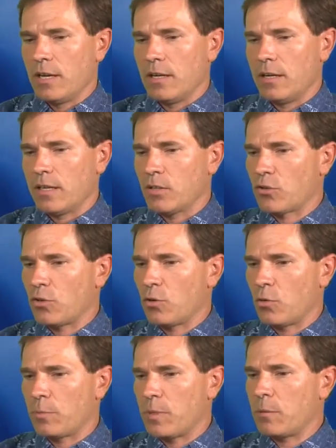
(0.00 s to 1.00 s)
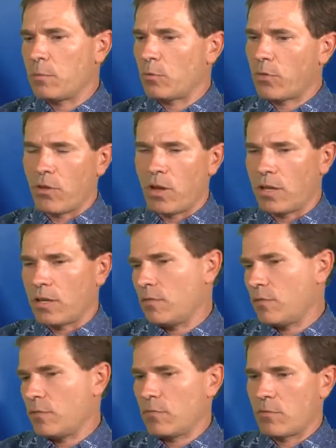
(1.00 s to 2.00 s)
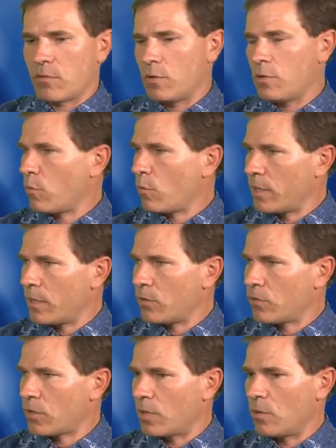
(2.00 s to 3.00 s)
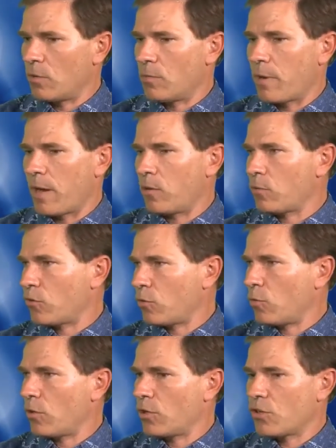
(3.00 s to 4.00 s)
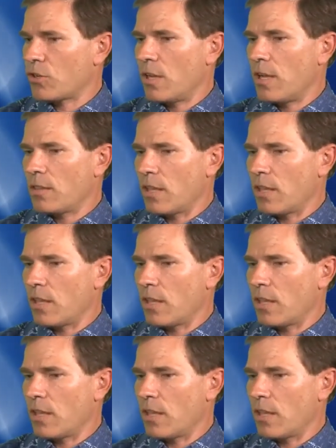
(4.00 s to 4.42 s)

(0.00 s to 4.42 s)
And so when people thought even 3, 4 years ago about storage,